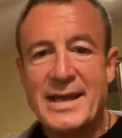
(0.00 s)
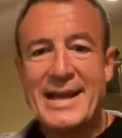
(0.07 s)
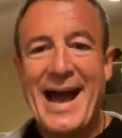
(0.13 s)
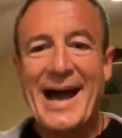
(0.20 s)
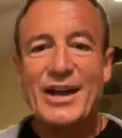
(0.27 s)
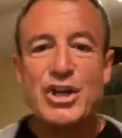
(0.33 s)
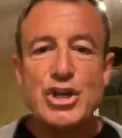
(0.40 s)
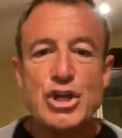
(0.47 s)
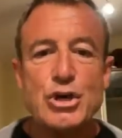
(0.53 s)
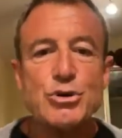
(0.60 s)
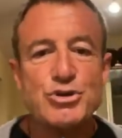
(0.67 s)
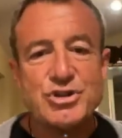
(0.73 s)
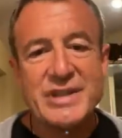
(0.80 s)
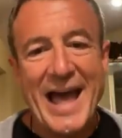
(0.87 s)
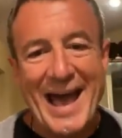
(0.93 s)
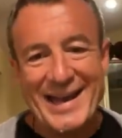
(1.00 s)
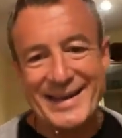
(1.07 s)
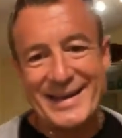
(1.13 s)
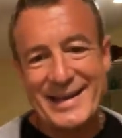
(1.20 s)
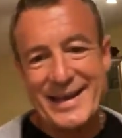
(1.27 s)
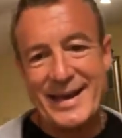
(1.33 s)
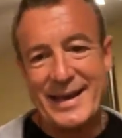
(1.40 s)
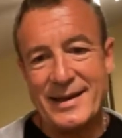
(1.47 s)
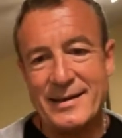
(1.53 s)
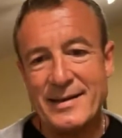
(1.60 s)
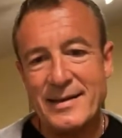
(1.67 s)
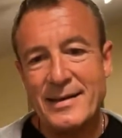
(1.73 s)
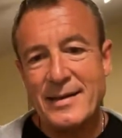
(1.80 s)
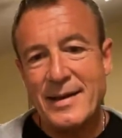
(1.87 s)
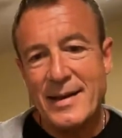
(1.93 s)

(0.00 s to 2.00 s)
God used that, Ken,